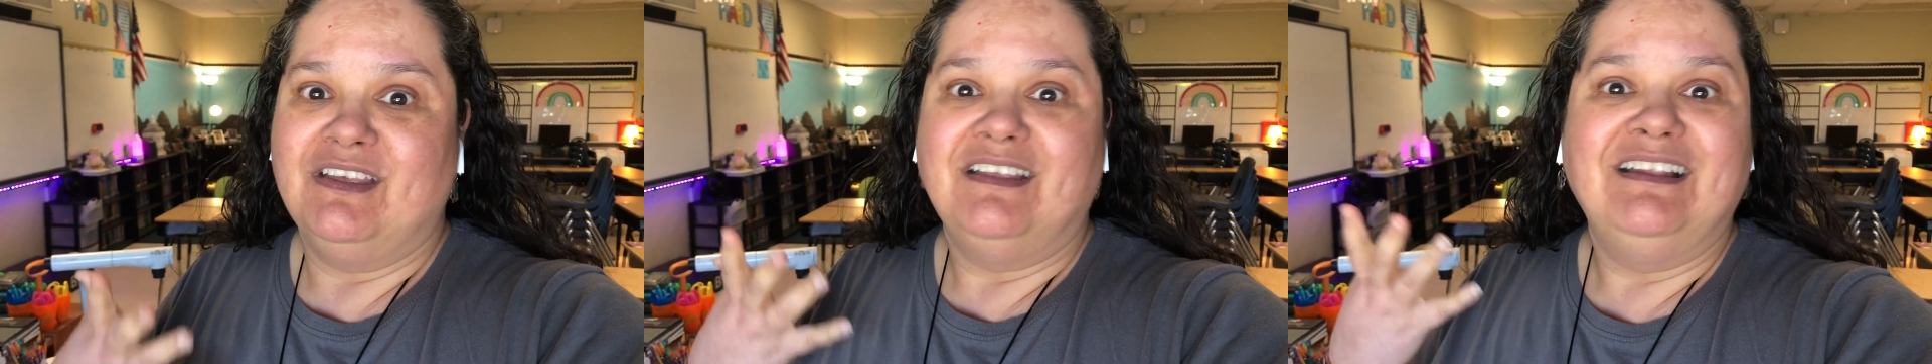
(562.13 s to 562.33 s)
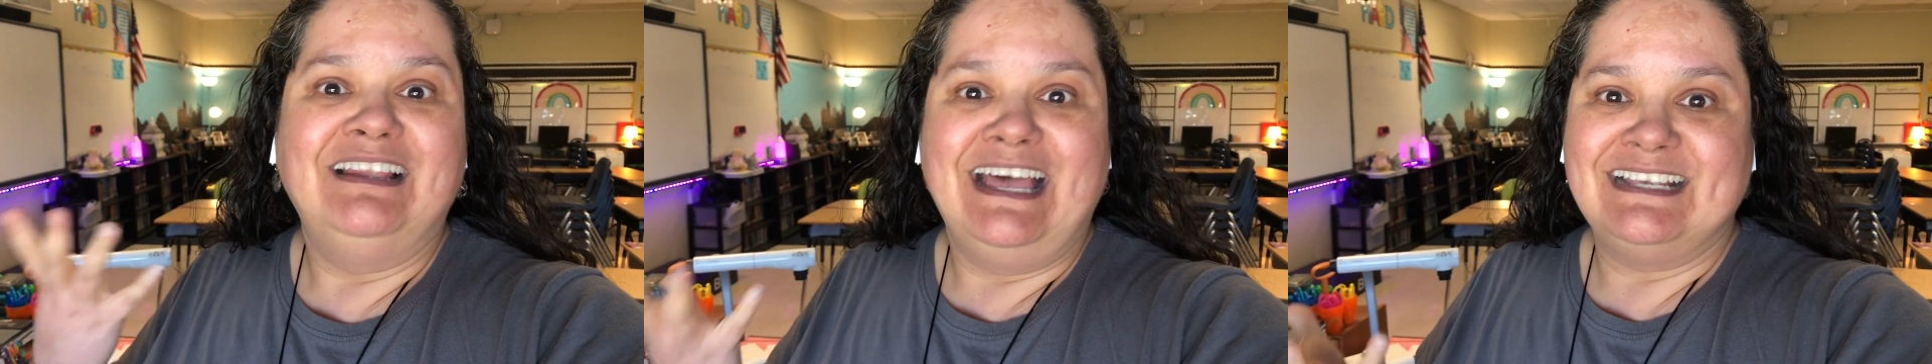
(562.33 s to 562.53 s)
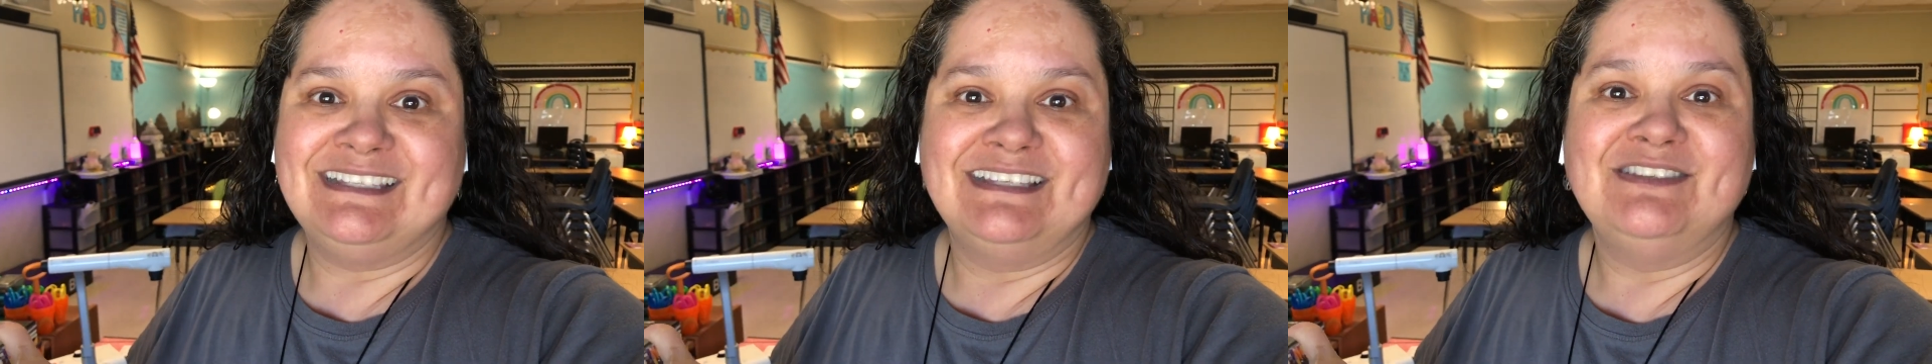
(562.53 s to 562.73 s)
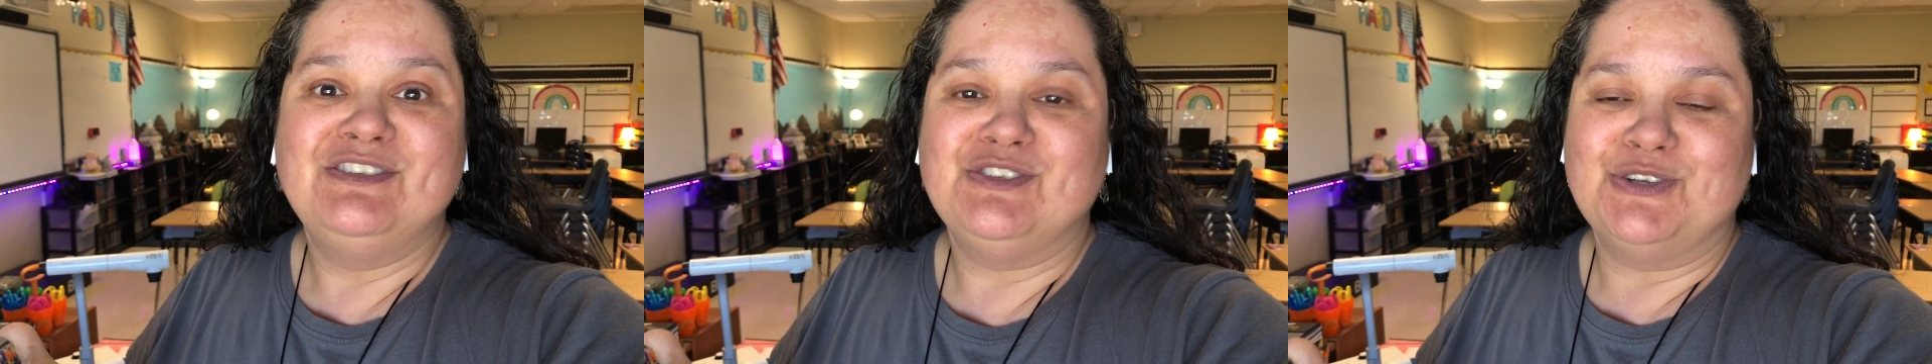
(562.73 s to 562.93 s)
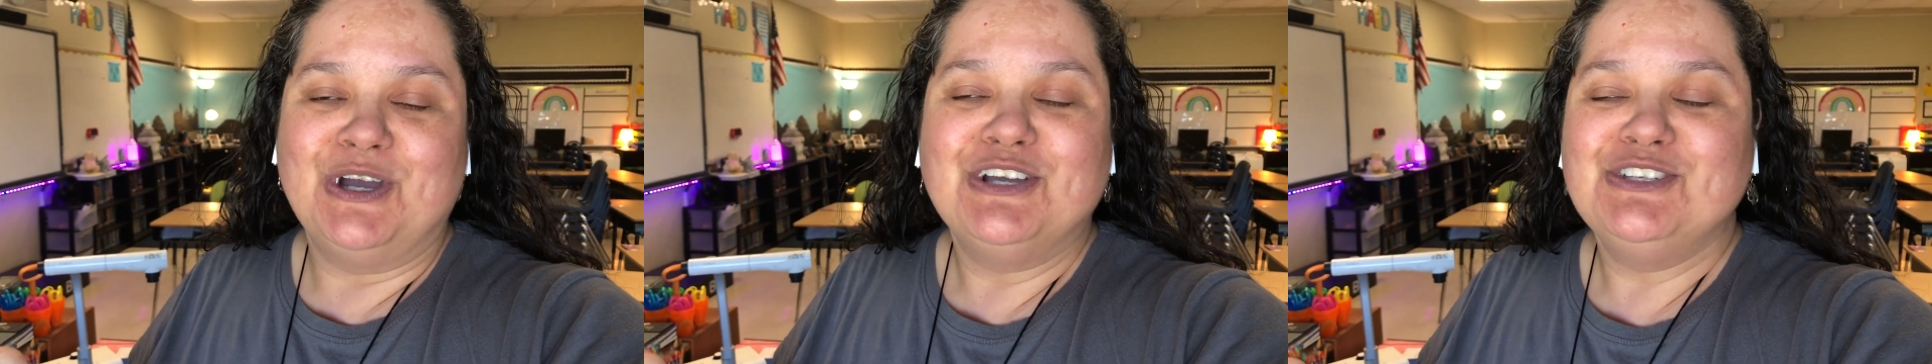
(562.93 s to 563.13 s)
lesson
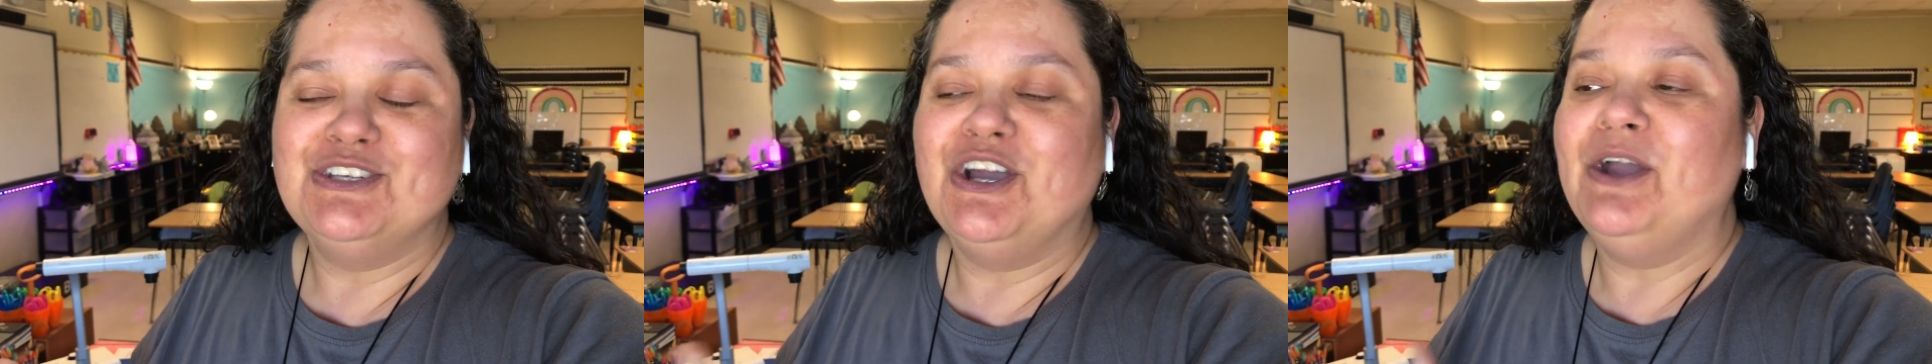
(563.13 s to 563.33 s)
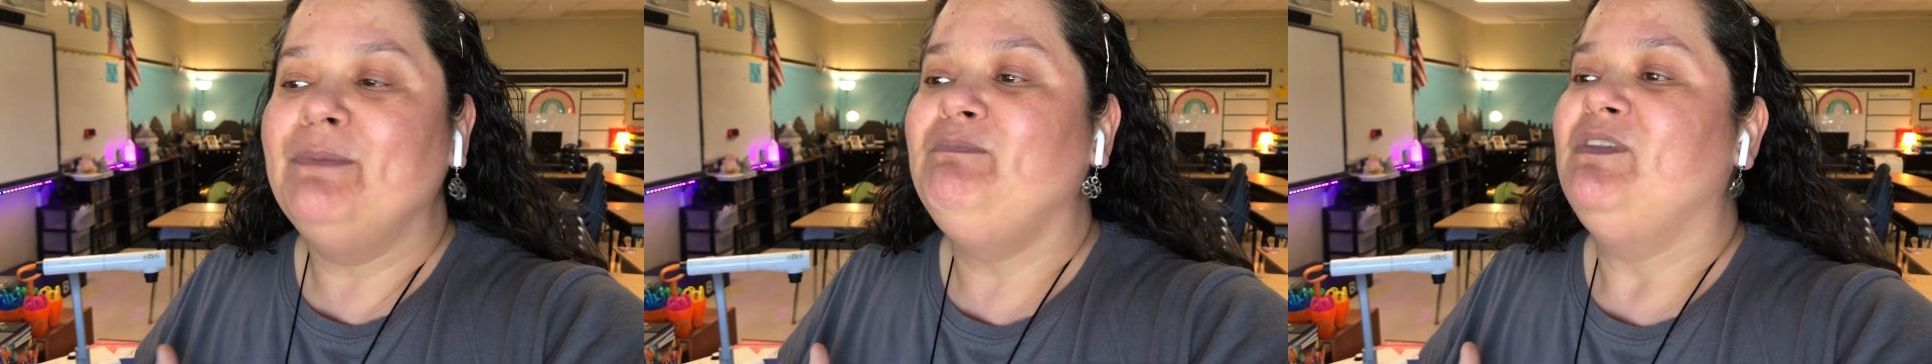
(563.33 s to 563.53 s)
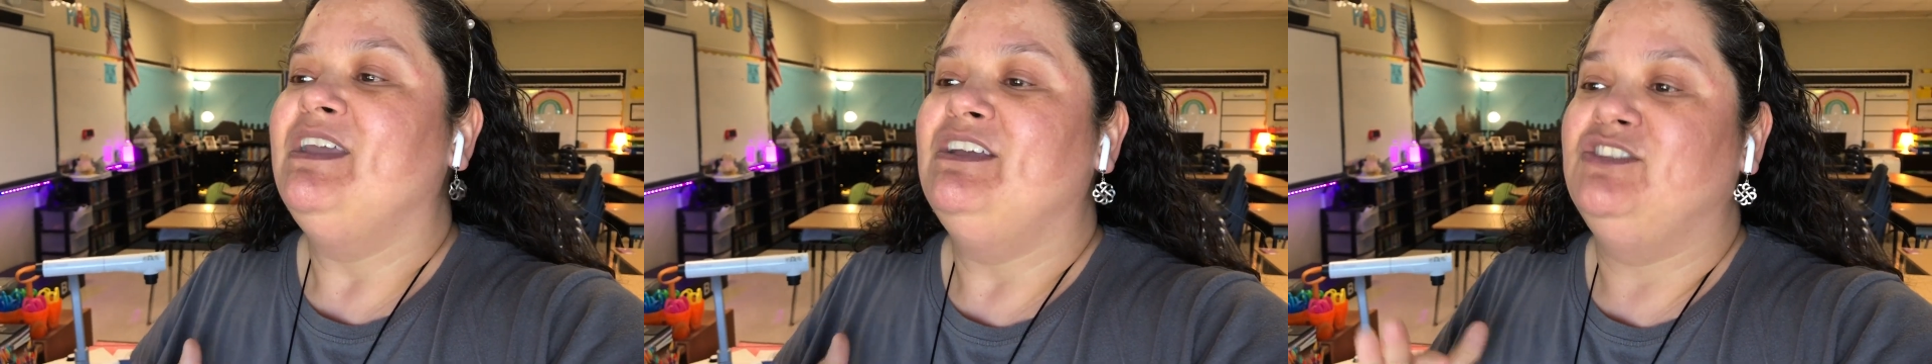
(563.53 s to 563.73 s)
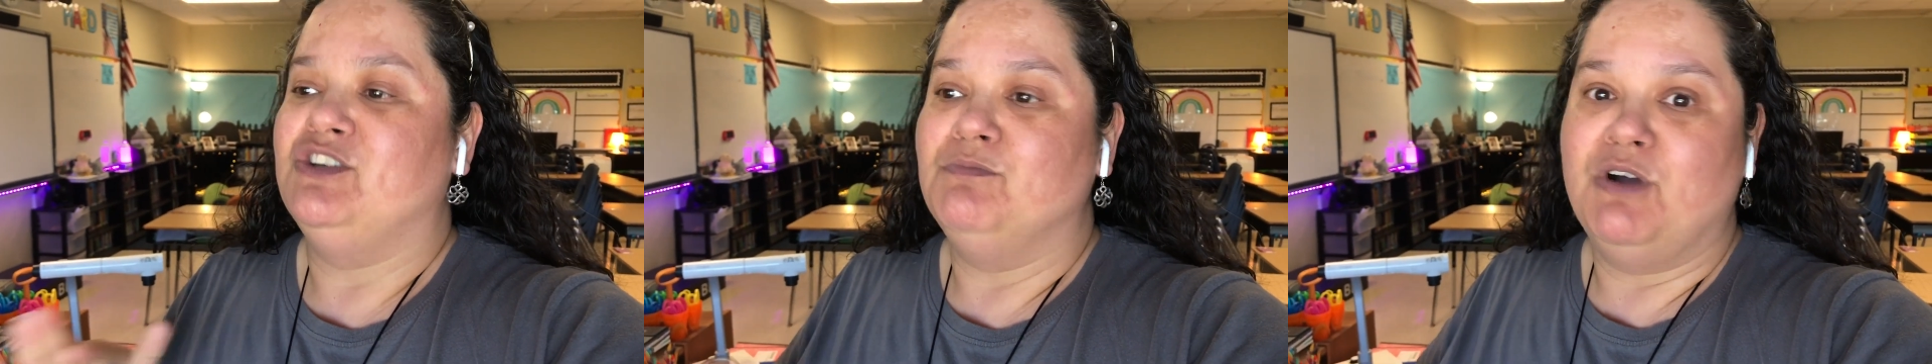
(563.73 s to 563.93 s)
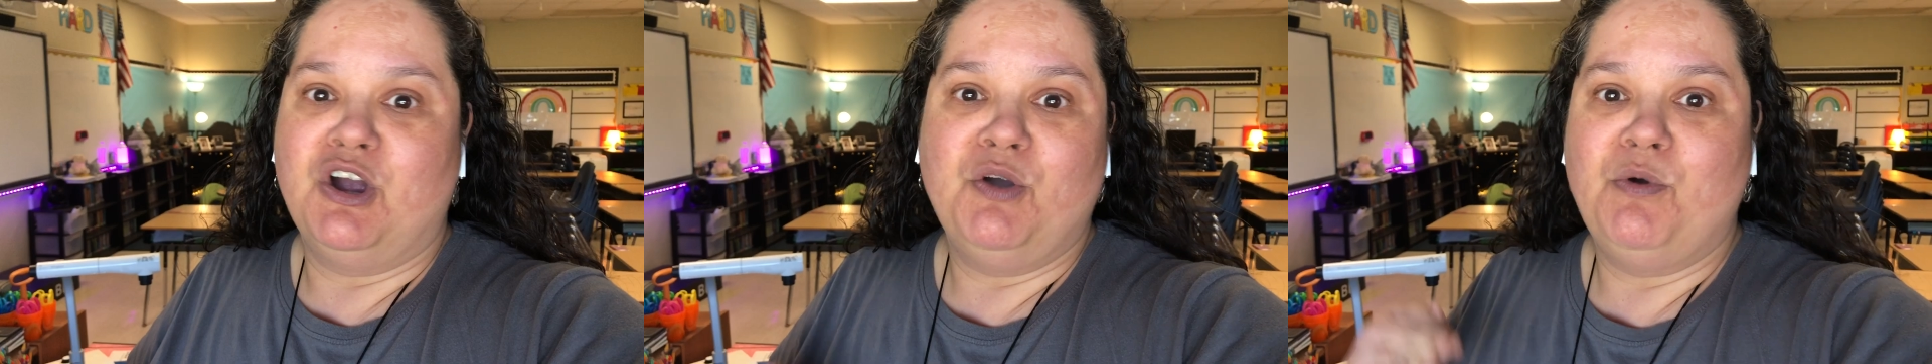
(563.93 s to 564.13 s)
structure.
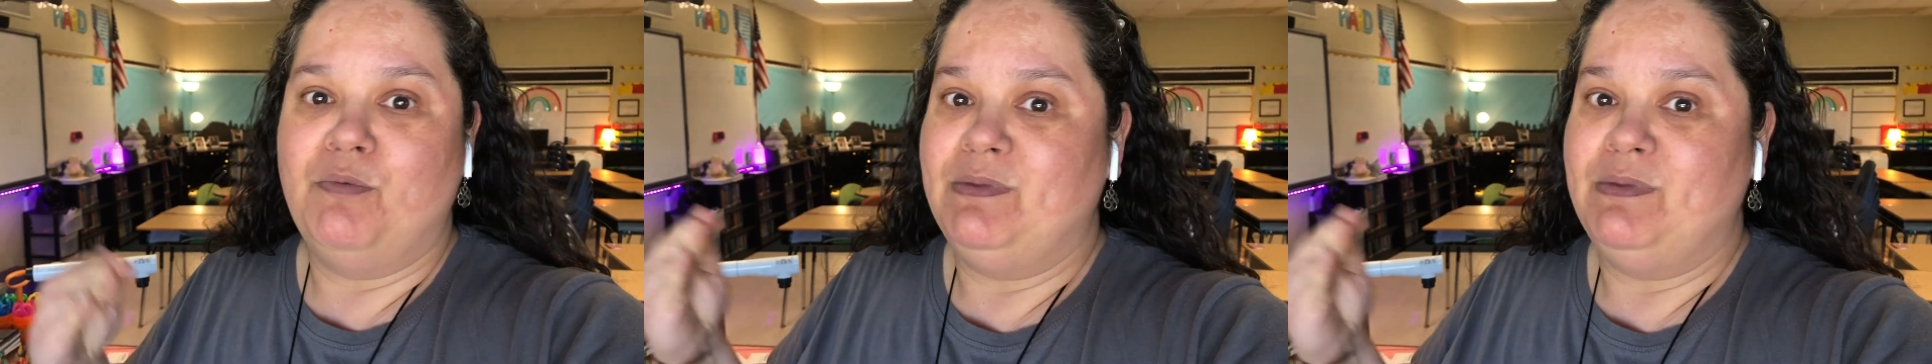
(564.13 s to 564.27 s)
Tomorrow will